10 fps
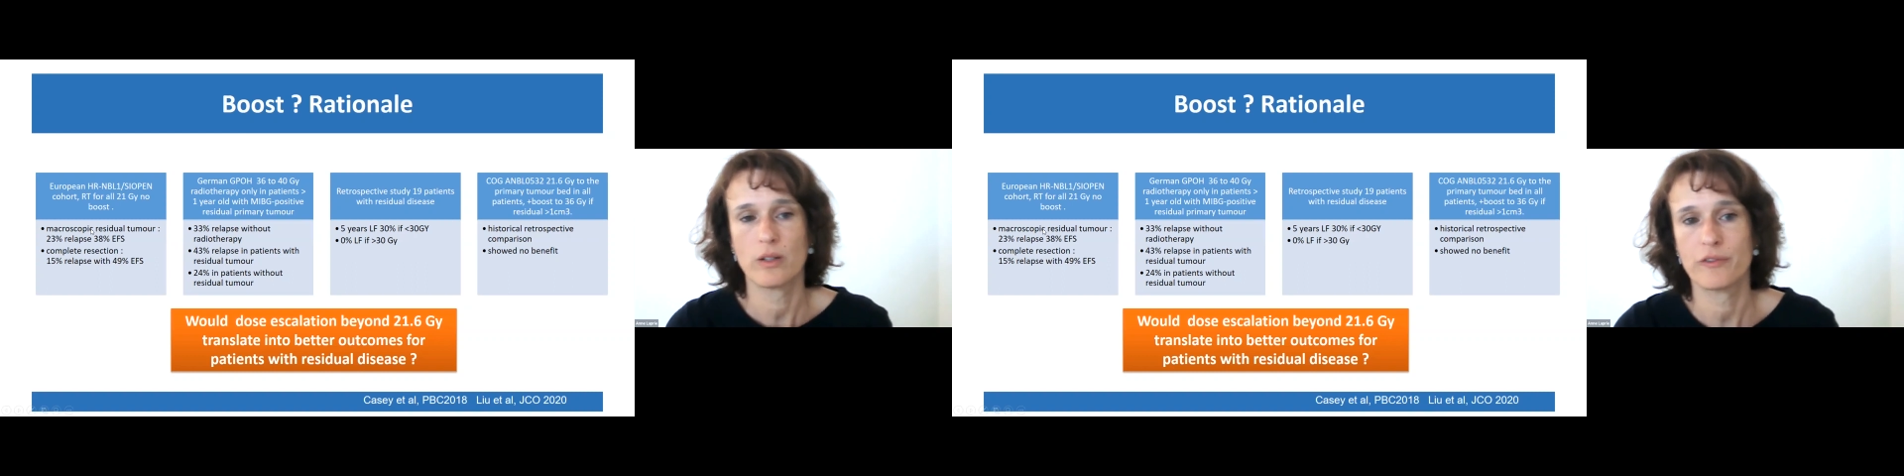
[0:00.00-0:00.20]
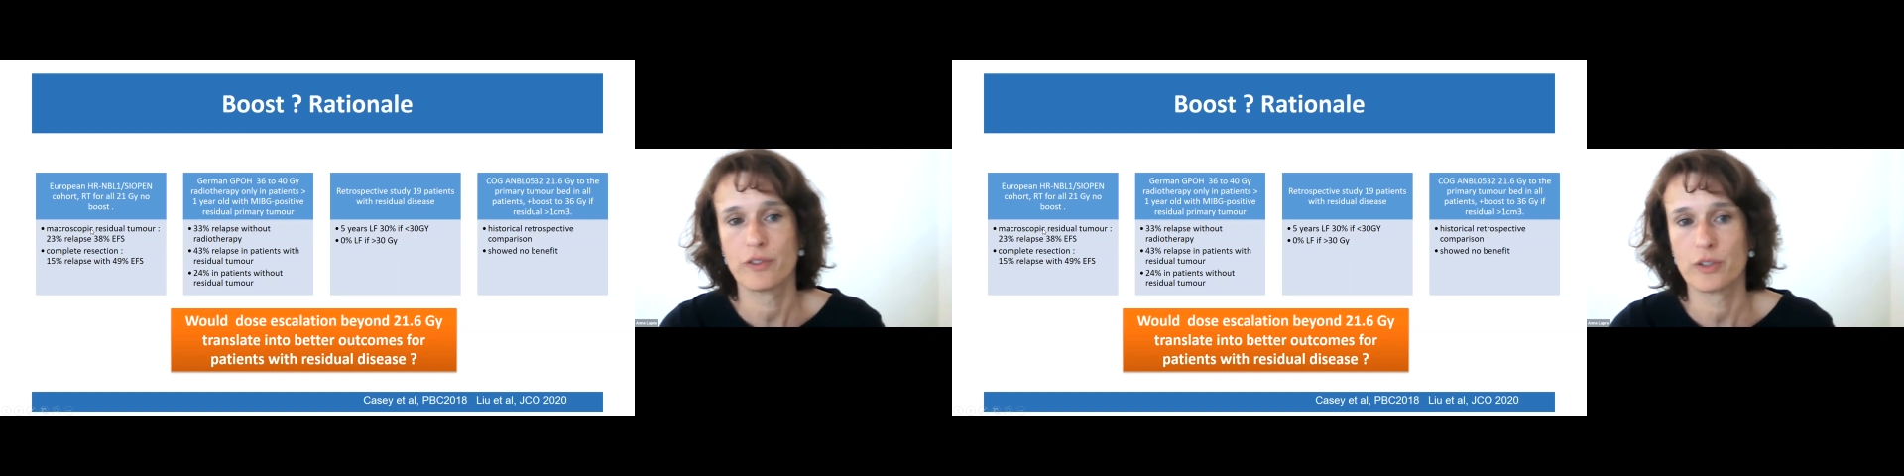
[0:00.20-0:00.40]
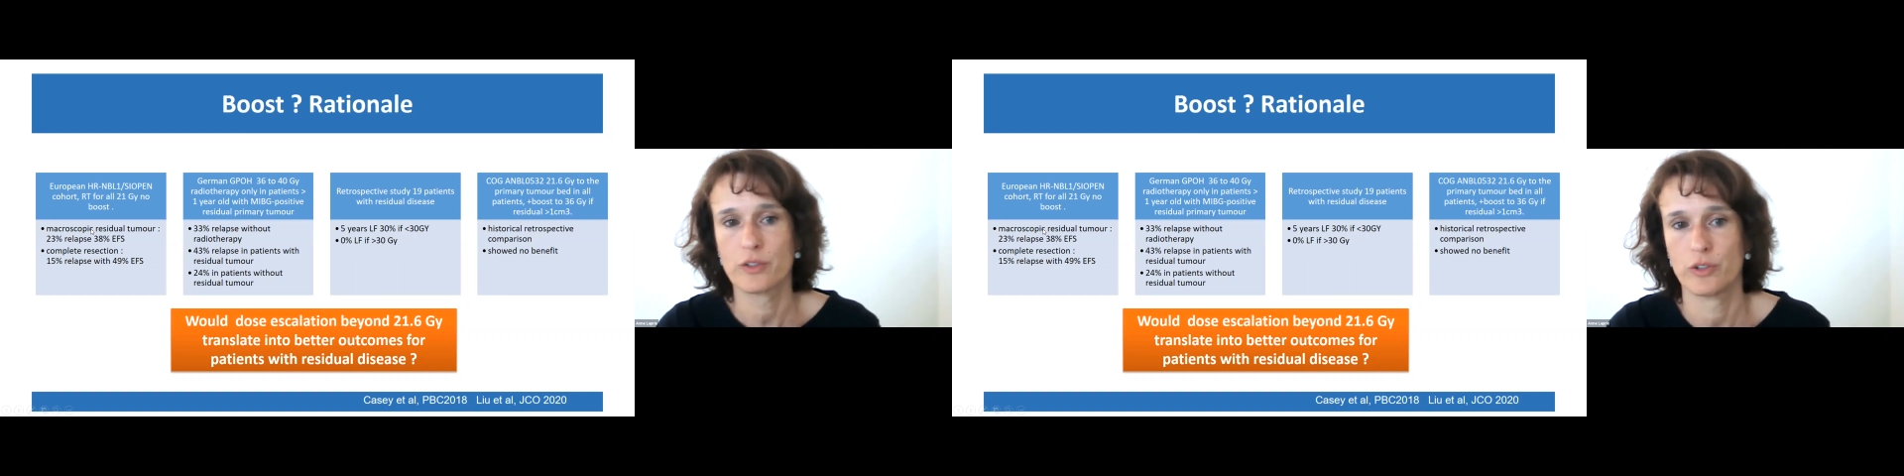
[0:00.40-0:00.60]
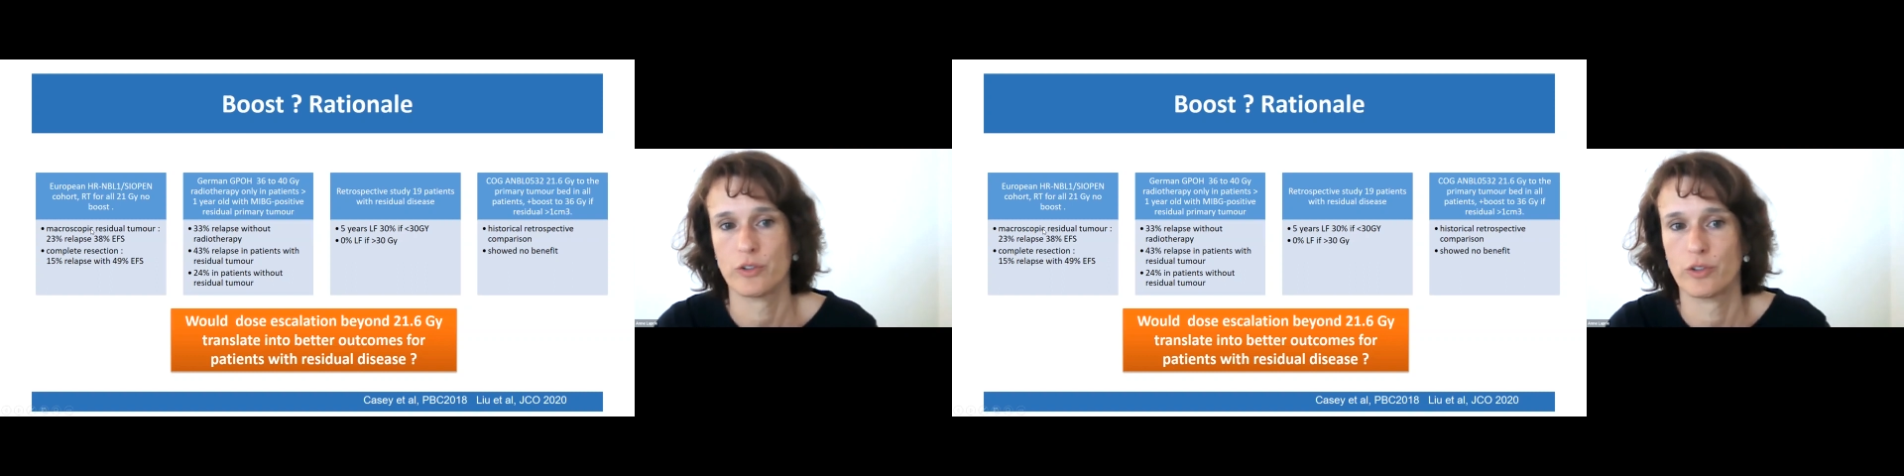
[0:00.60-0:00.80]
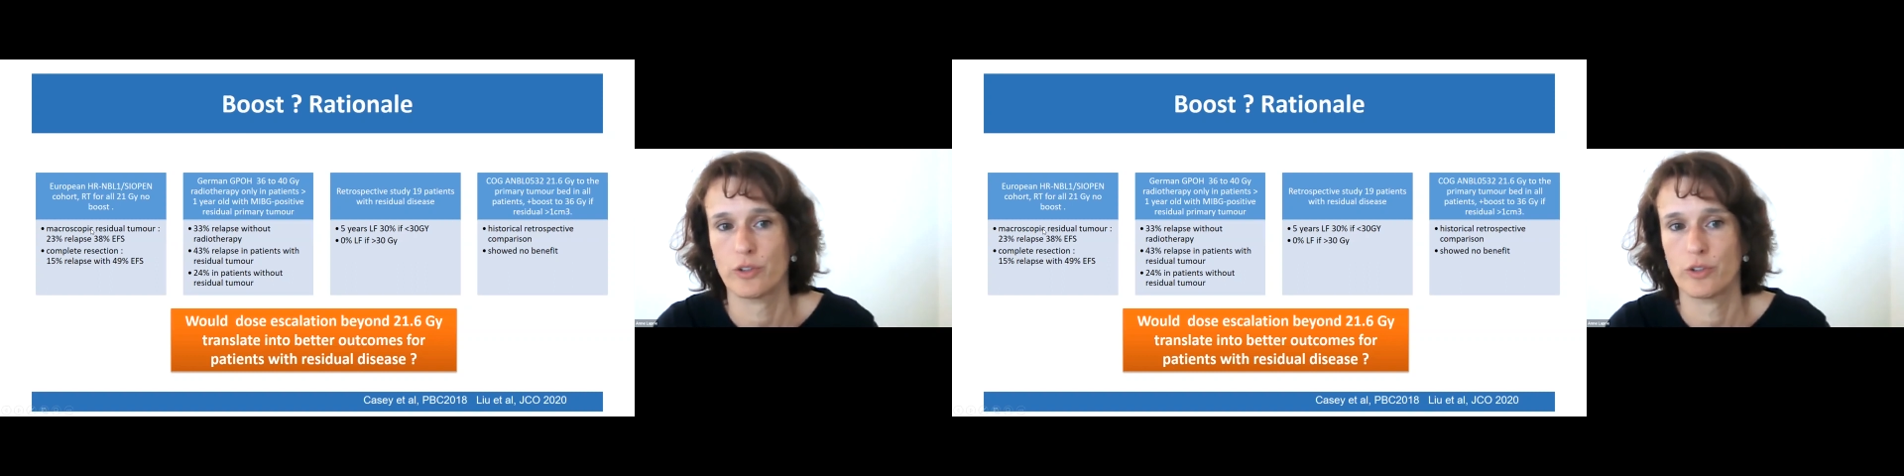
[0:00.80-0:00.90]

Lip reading: first